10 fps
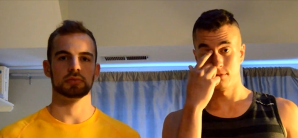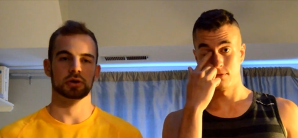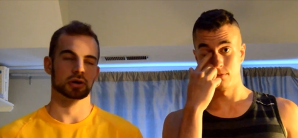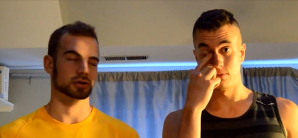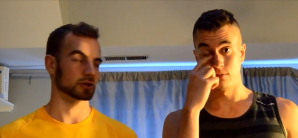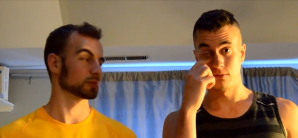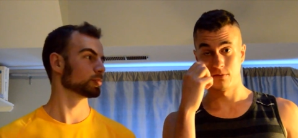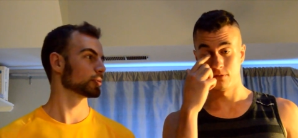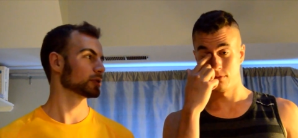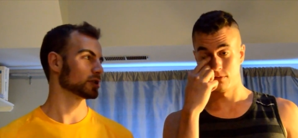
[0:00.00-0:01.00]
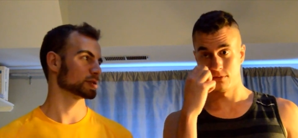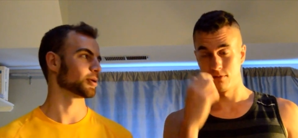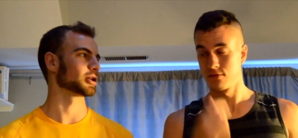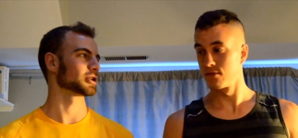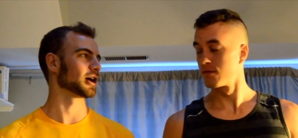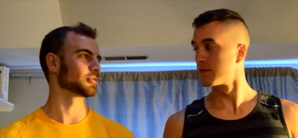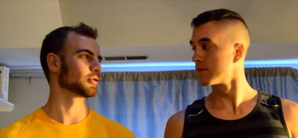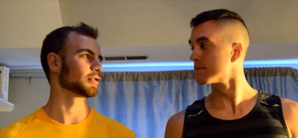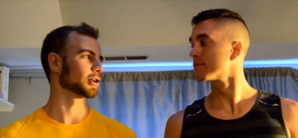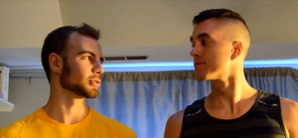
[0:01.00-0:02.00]
Speaker 1: took us a decent amount of time to
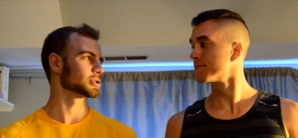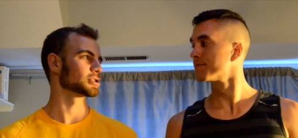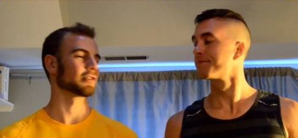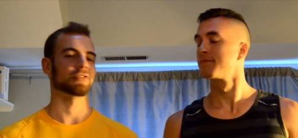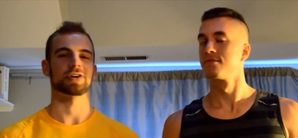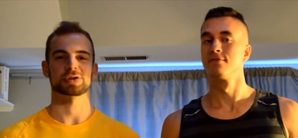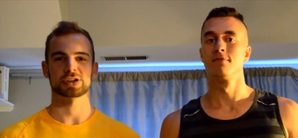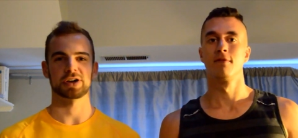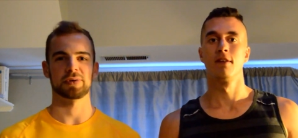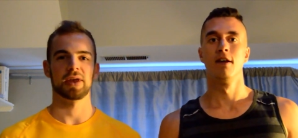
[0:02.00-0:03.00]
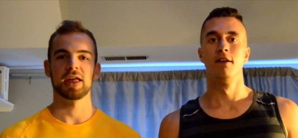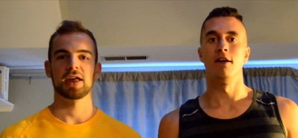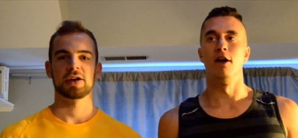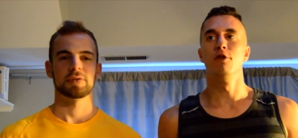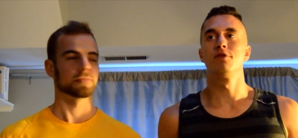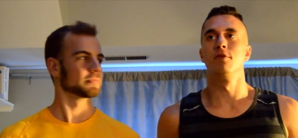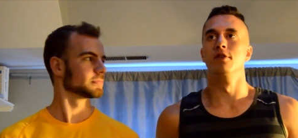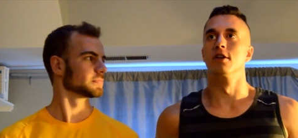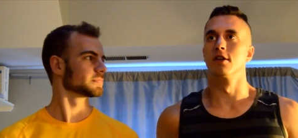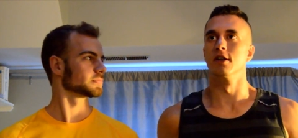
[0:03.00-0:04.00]
figure this stuff out. So,
Speaker 2: yeah, I hope some
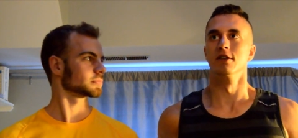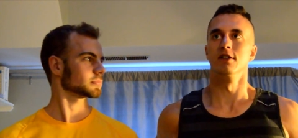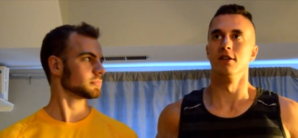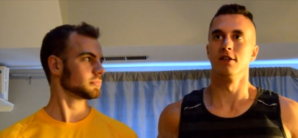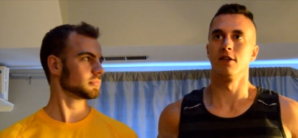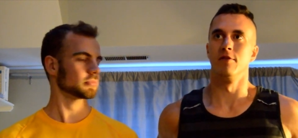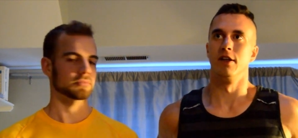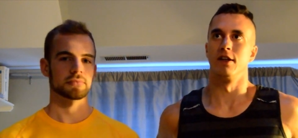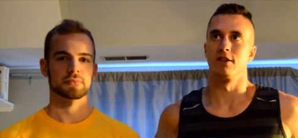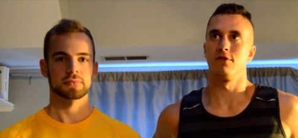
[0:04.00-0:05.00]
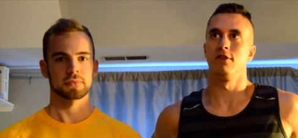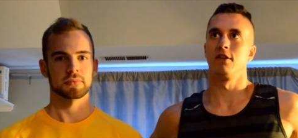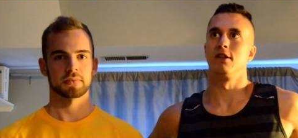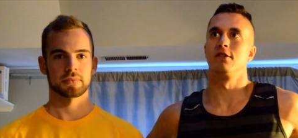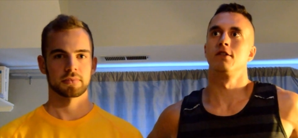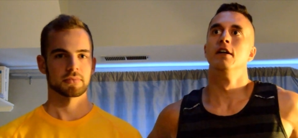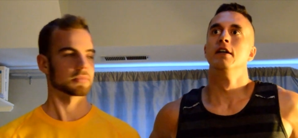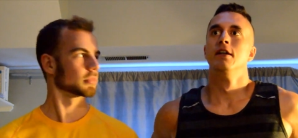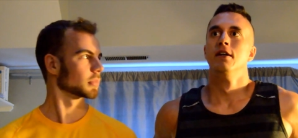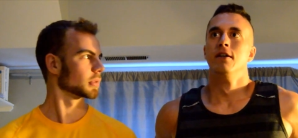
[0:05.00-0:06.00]
young kids see this someday because I feel like that's
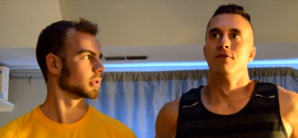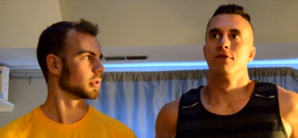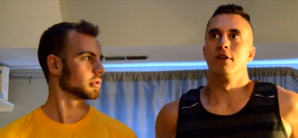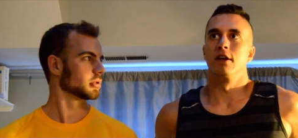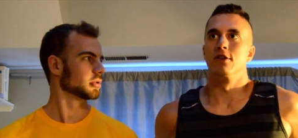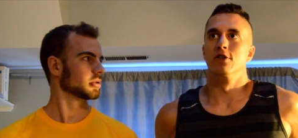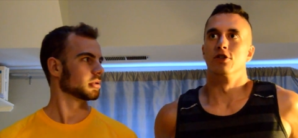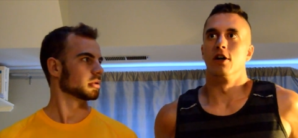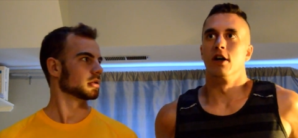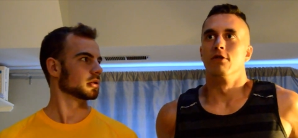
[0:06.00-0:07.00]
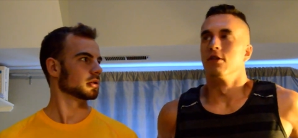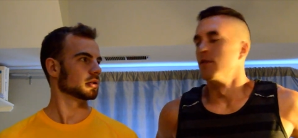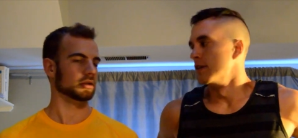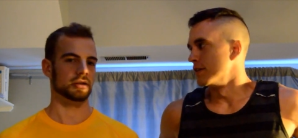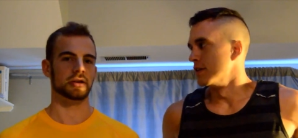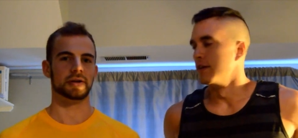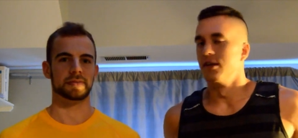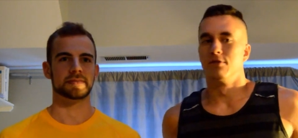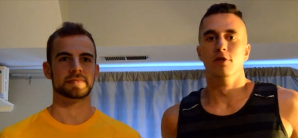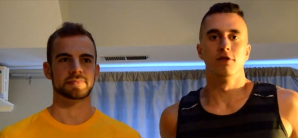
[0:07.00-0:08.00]
like the genre right yeah. there
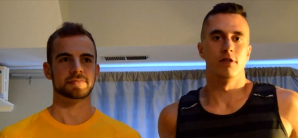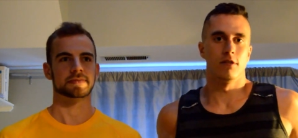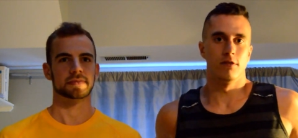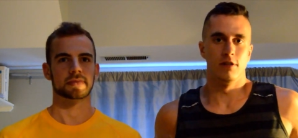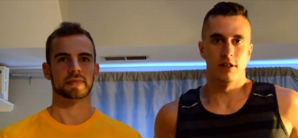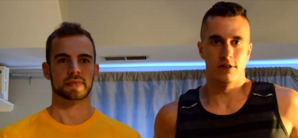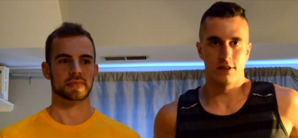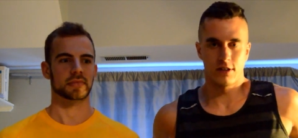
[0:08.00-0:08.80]
that most needs this